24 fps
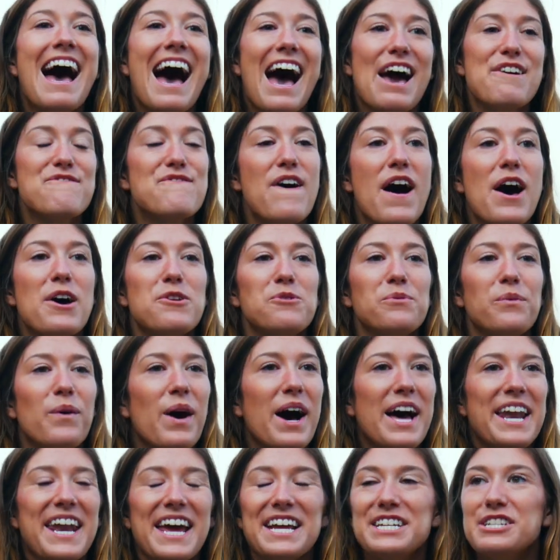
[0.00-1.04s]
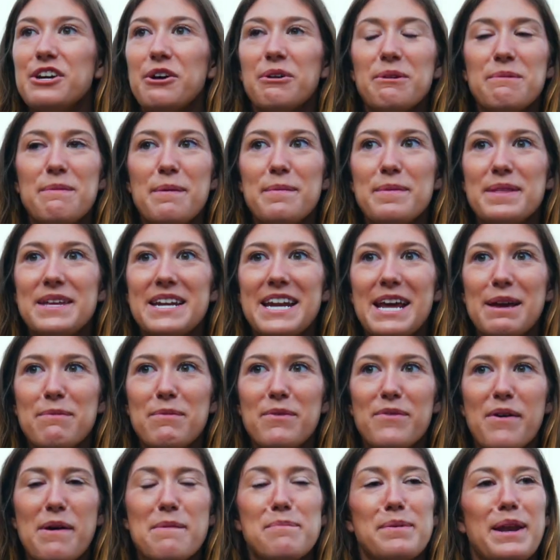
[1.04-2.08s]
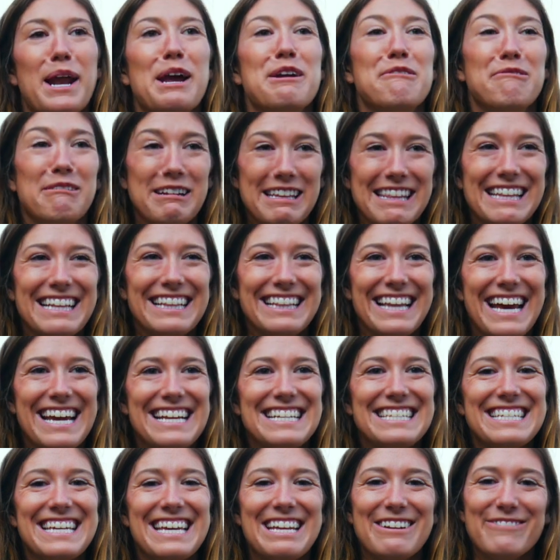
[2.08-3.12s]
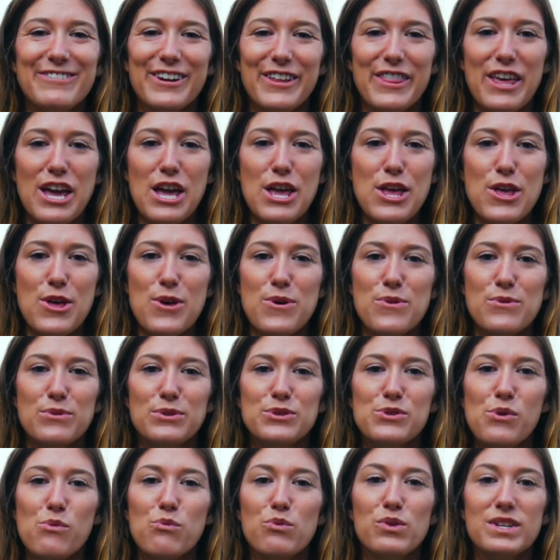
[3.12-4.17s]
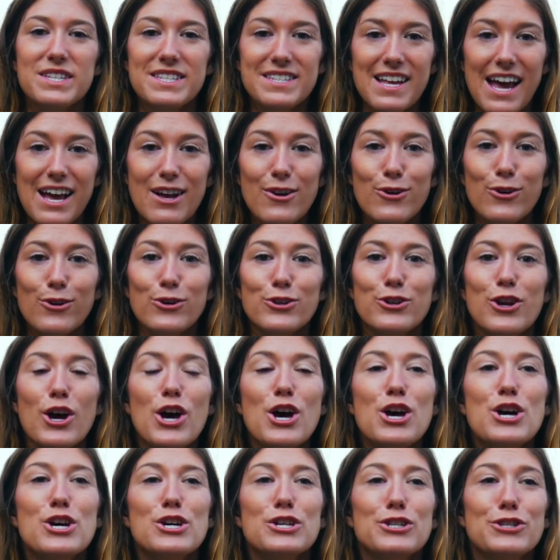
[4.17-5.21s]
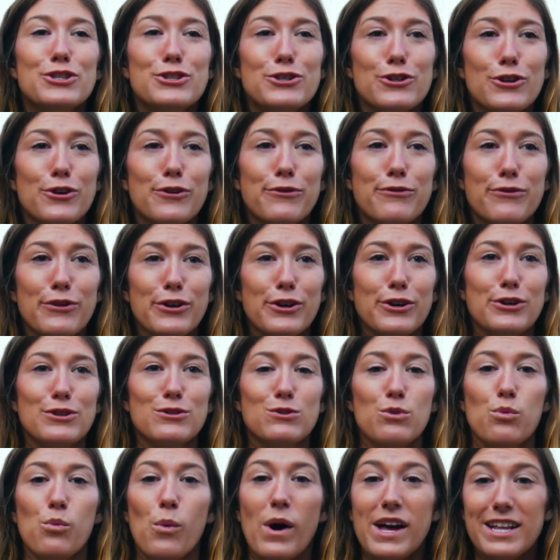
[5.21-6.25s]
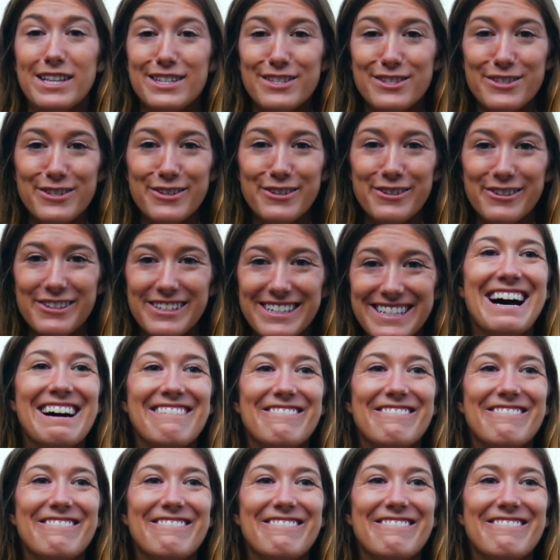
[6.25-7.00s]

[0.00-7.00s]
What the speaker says: I found one, I don't remember the name of it, but I really liked it, where they use recycled surfer's wetsuit,